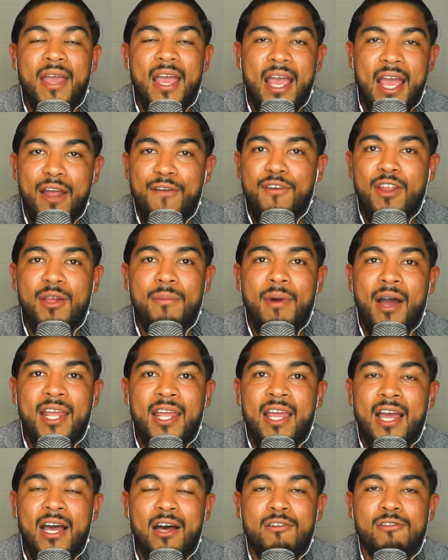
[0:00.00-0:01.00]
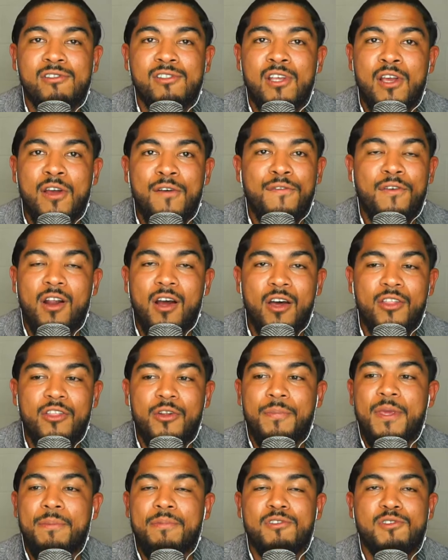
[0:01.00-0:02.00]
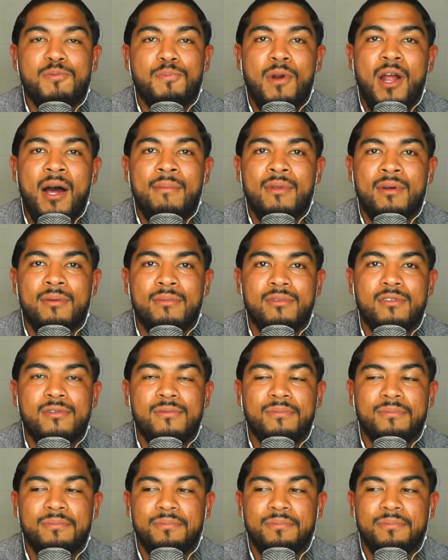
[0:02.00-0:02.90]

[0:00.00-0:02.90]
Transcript: everybody else for other people's problems?